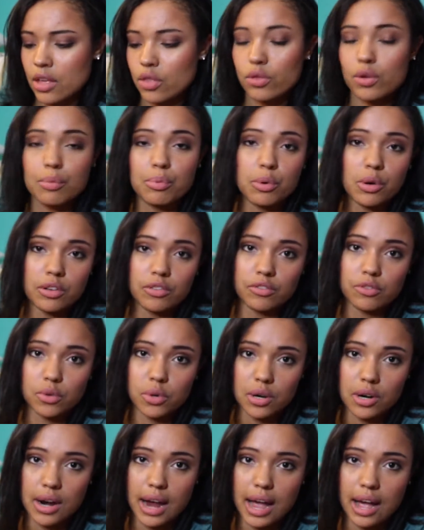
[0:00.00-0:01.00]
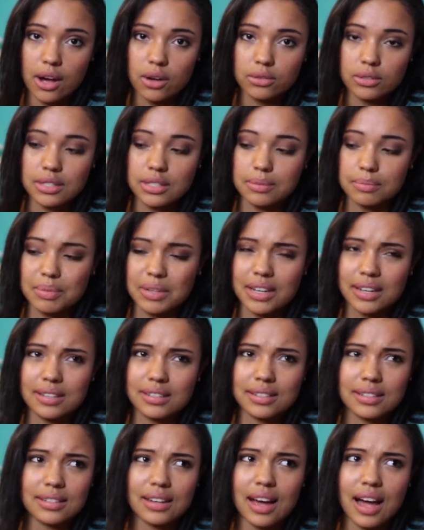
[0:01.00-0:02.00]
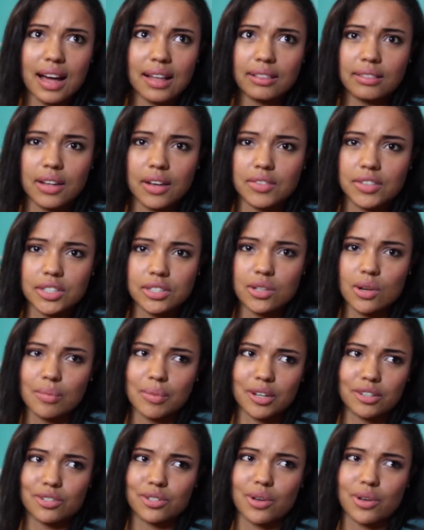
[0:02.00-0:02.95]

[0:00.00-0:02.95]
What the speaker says: 3.4 ounce because I love it so much.